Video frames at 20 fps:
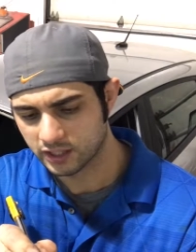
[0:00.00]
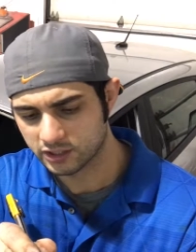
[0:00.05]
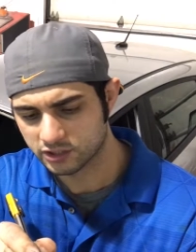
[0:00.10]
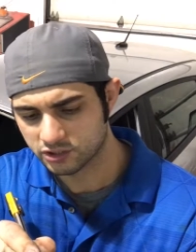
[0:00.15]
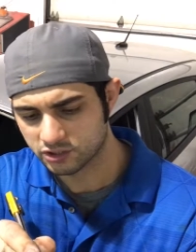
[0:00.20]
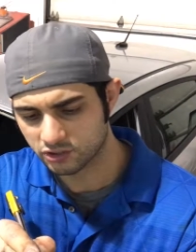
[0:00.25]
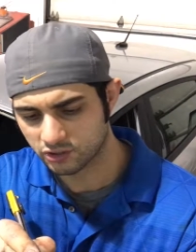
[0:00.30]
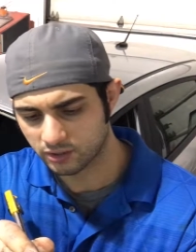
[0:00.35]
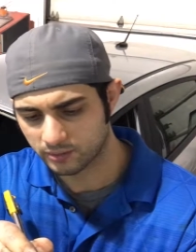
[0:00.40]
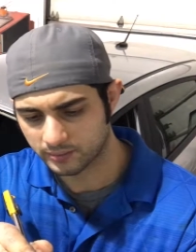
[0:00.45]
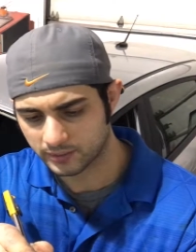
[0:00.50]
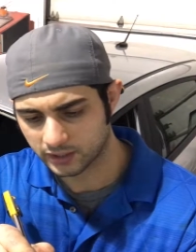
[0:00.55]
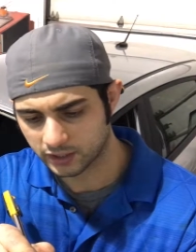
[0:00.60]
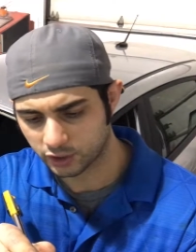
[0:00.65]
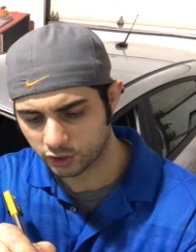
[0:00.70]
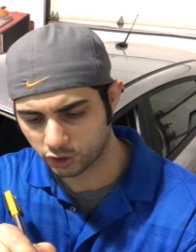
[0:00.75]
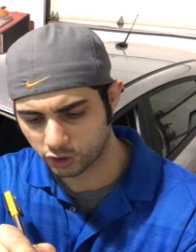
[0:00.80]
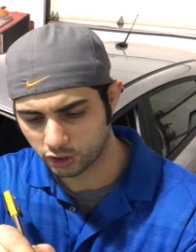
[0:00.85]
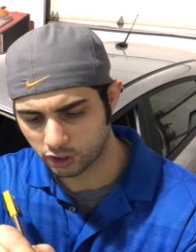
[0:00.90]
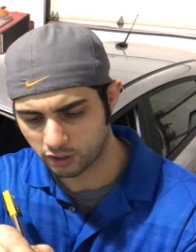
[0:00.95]
So I'm going
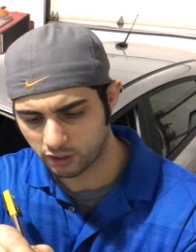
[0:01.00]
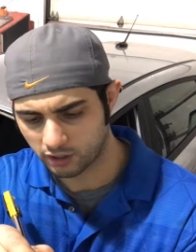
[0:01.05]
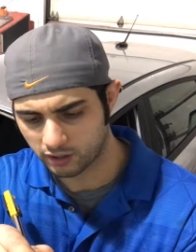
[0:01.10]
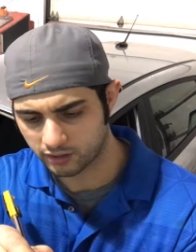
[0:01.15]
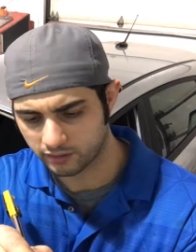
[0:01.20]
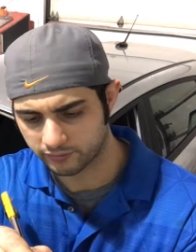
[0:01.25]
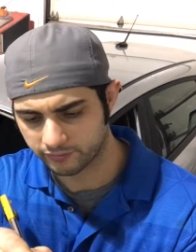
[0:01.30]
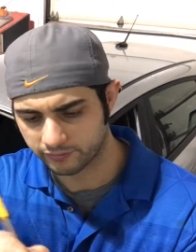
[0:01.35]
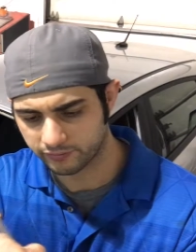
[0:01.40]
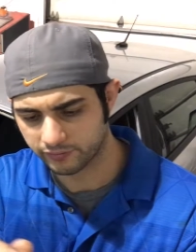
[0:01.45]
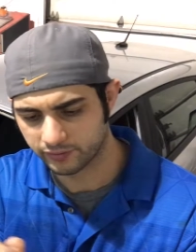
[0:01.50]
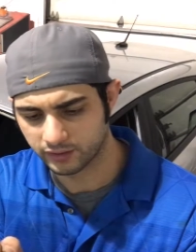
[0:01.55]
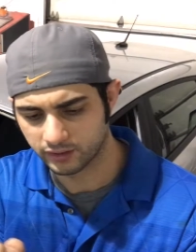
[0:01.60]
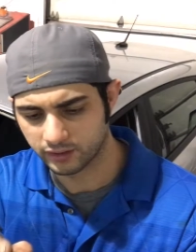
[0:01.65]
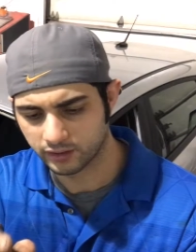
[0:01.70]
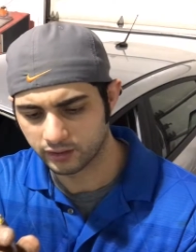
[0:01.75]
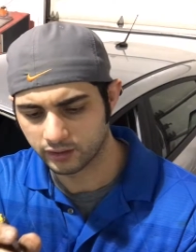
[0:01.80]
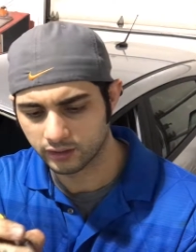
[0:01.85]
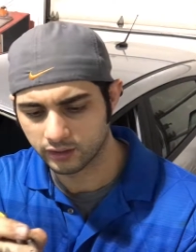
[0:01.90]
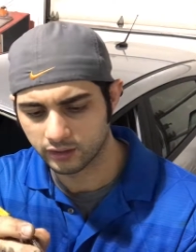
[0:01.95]
to carve
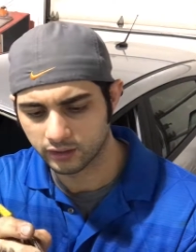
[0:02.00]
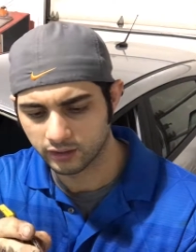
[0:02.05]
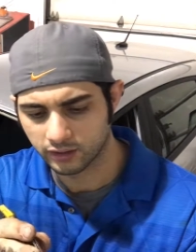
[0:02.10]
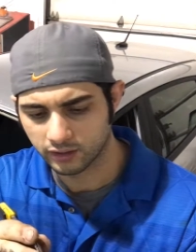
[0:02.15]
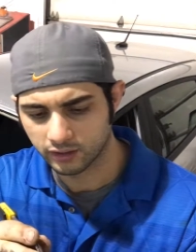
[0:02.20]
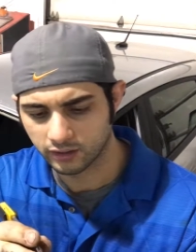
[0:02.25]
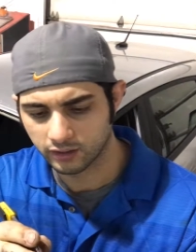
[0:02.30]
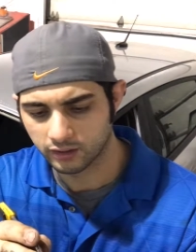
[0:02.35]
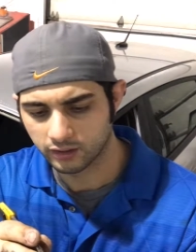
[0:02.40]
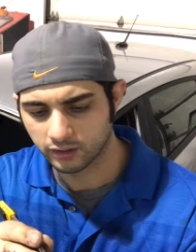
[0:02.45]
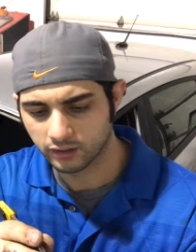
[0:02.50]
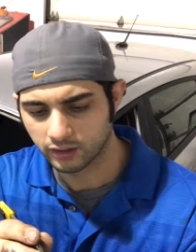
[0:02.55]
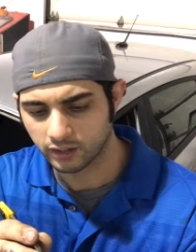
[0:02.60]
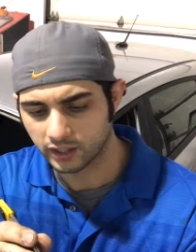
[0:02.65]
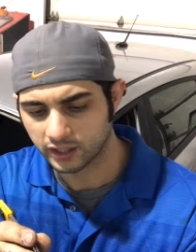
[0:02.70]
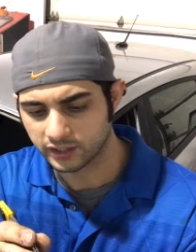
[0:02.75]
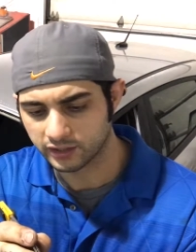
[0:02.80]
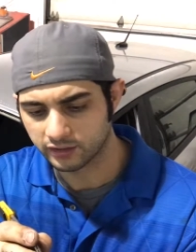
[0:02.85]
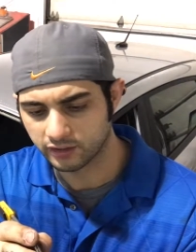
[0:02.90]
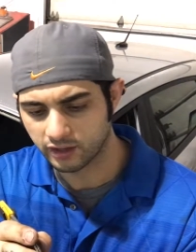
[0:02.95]

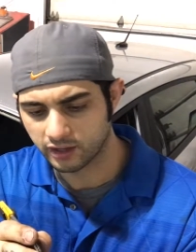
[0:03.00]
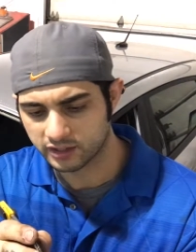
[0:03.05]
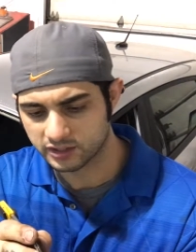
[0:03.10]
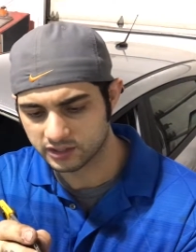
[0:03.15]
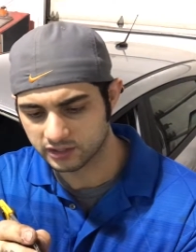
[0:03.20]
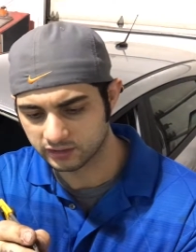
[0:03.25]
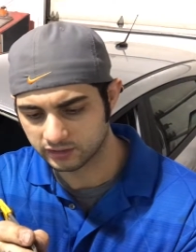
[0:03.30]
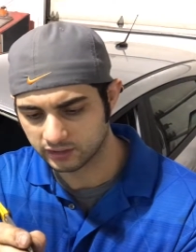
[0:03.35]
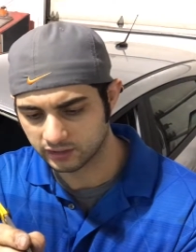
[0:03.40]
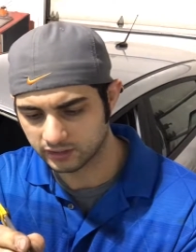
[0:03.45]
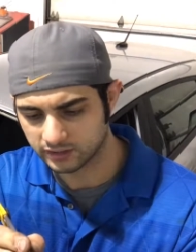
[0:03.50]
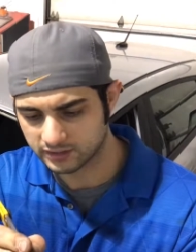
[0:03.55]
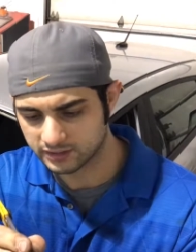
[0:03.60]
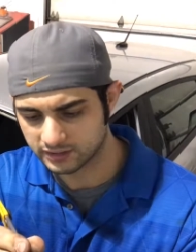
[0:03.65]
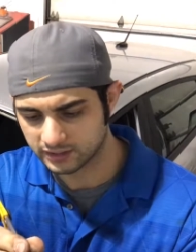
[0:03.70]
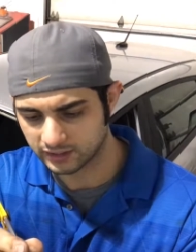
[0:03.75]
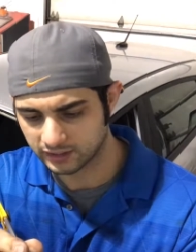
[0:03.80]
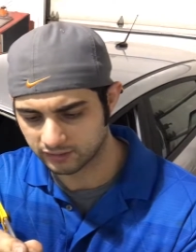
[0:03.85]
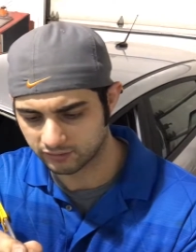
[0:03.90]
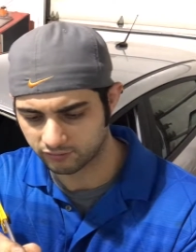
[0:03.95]
a notch into
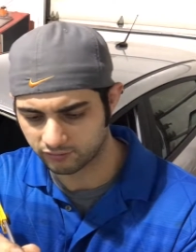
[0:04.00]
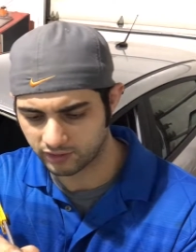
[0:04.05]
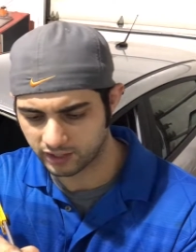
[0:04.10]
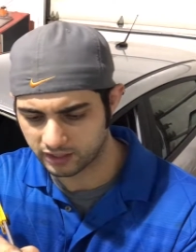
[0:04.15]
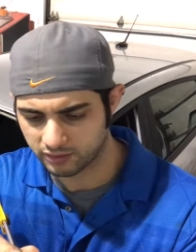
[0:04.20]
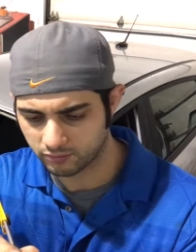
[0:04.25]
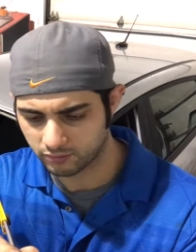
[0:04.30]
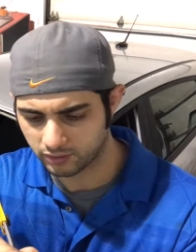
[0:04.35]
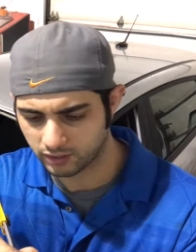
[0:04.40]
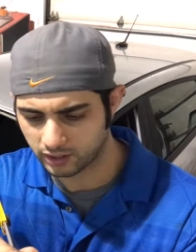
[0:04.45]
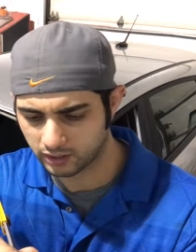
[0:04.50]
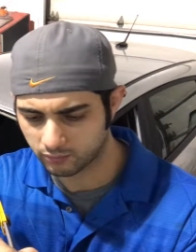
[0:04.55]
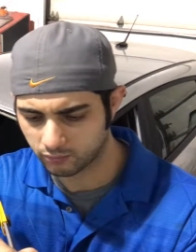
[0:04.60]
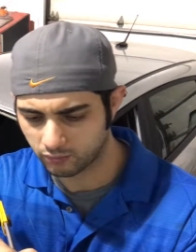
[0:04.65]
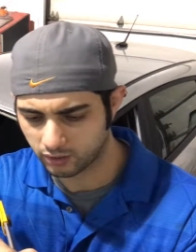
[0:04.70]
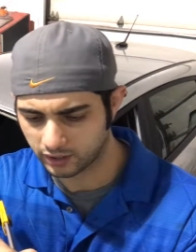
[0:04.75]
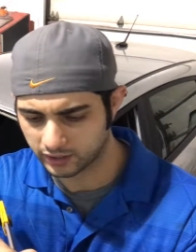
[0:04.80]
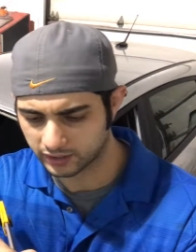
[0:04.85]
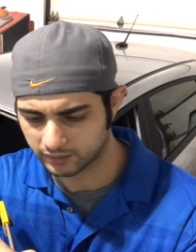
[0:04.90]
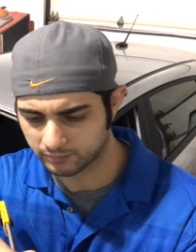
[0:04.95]
this thing right where I
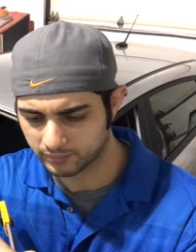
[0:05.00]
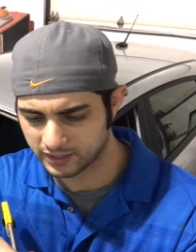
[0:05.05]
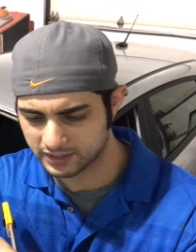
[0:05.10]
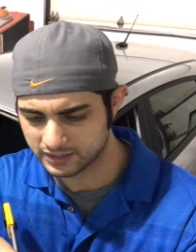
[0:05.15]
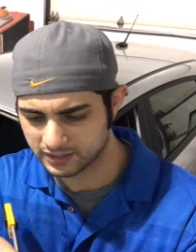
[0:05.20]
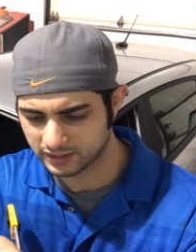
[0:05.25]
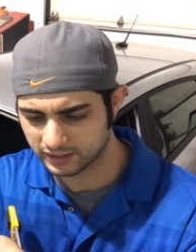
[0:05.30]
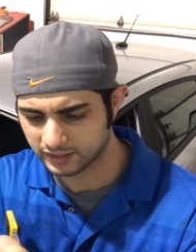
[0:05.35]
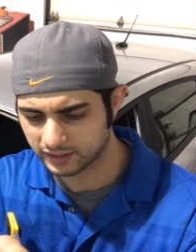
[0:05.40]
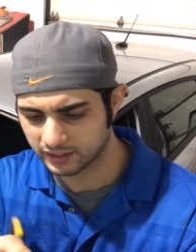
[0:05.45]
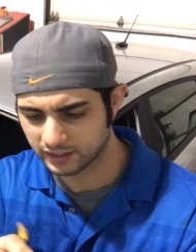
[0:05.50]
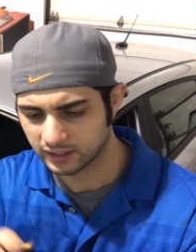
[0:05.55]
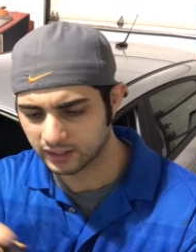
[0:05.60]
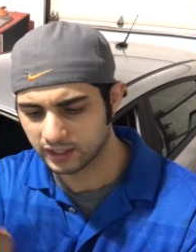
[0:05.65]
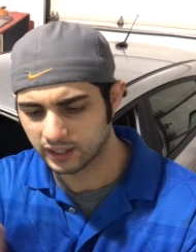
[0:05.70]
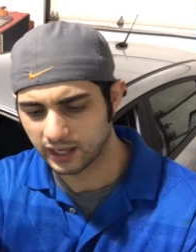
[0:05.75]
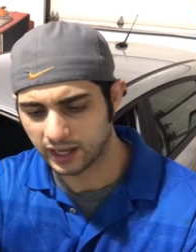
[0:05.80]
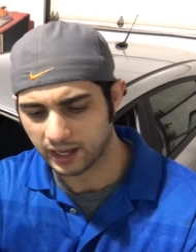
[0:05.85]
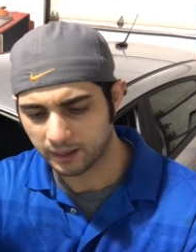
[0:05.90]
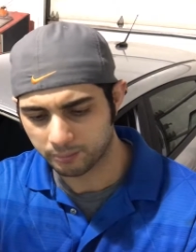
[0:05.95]
want it. Basically,
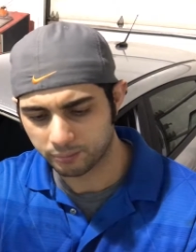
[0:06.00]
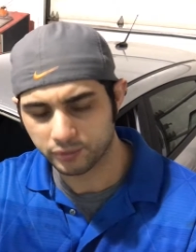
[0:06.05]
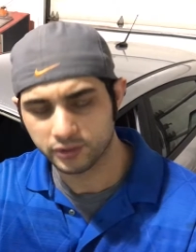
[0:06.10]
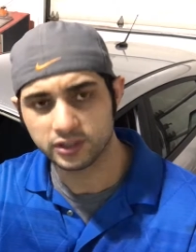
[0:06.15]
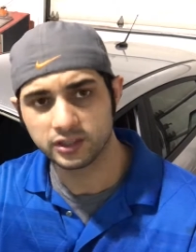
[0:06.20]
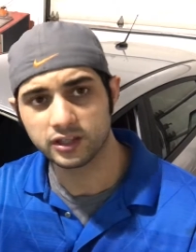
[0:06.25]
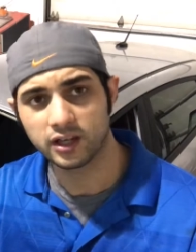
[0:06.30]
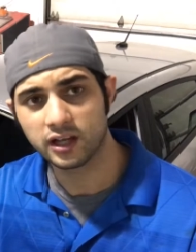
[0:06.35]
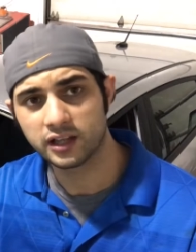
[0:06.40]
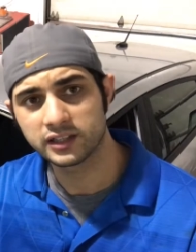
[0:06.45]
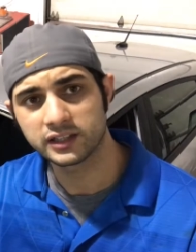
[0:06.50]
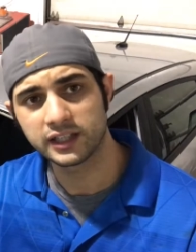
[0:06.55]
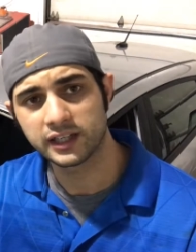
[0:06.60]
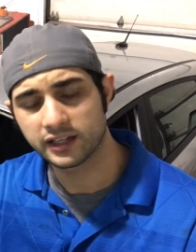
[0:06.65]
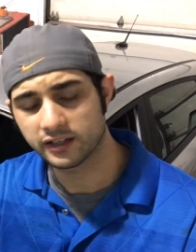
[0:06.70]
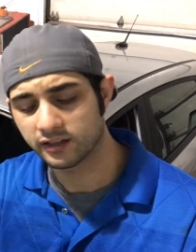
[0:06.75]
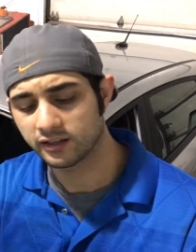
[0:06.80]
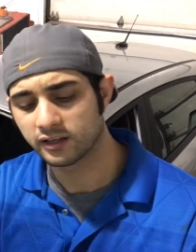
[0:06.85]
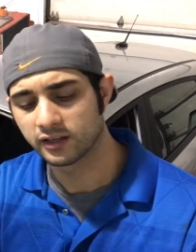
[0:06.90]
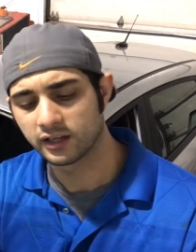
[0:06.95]
I put it on
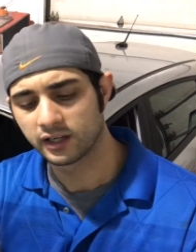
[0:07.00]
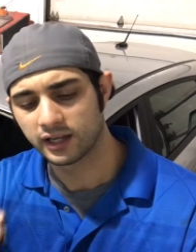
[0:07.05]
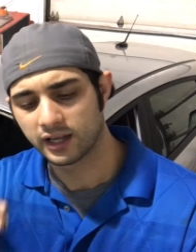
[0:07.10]
there